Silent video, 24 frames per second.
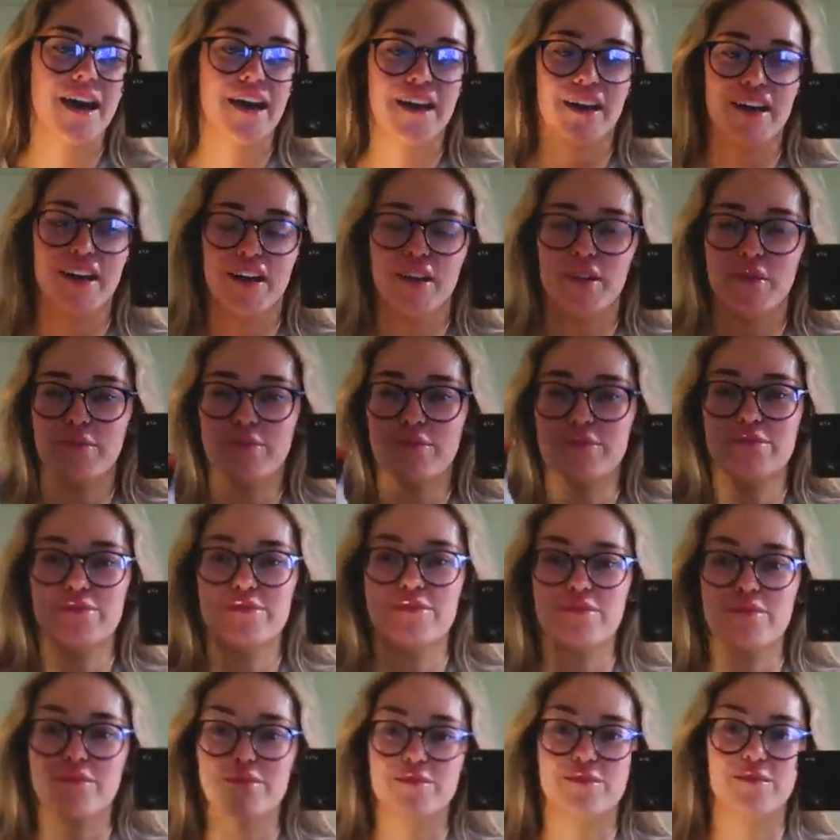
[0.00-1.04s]
Um,
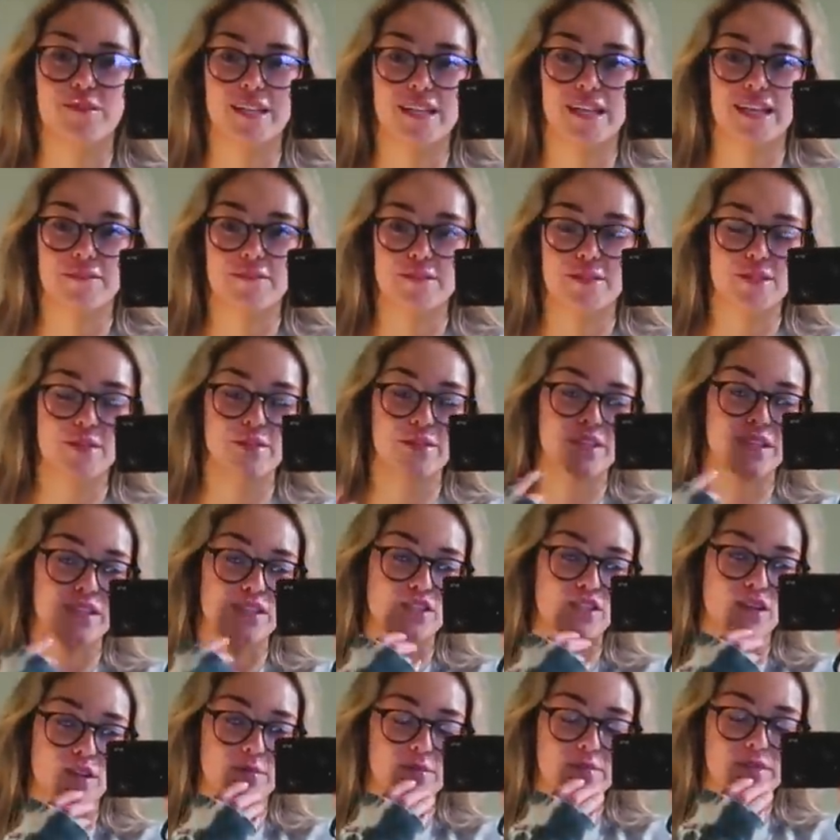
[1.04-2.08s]
when I was doing the
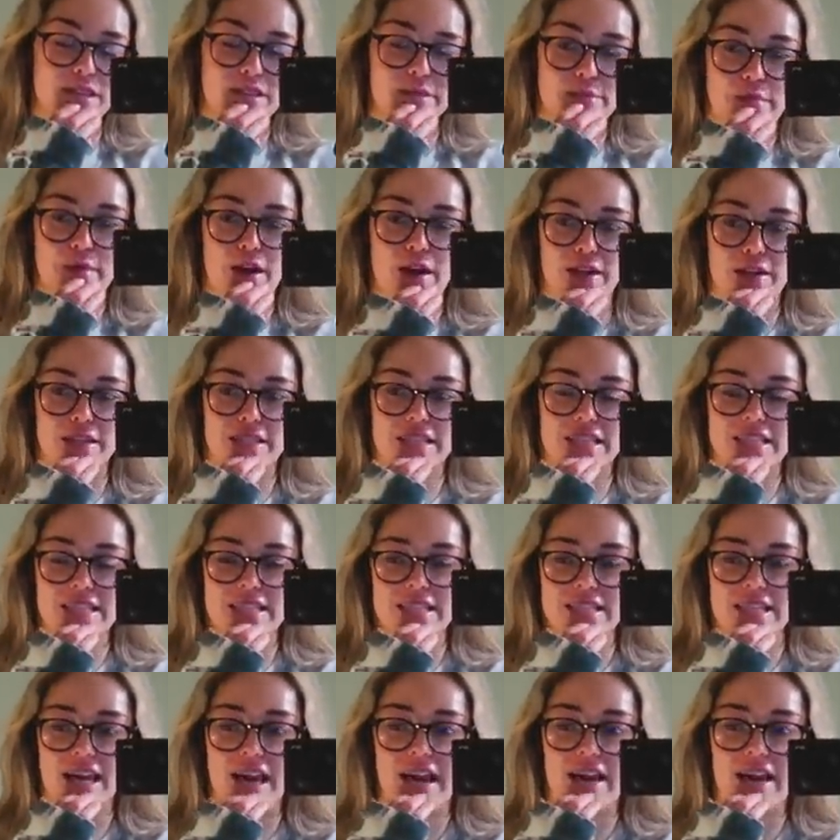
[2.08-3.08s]
jumps and the boxes,